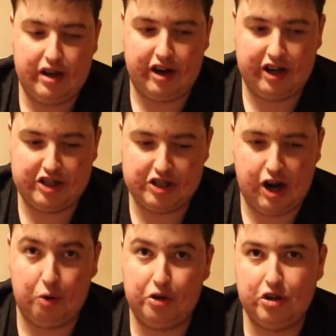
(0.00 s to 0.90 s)
It's just
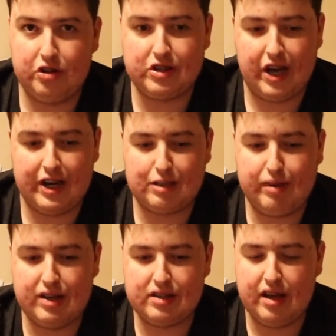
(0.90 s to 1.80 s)
not worth all the side deck
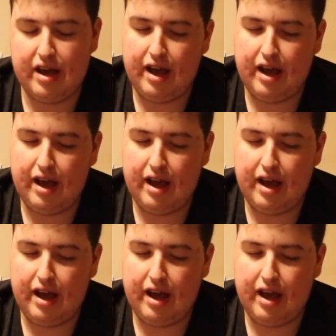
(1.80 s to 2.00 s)
space.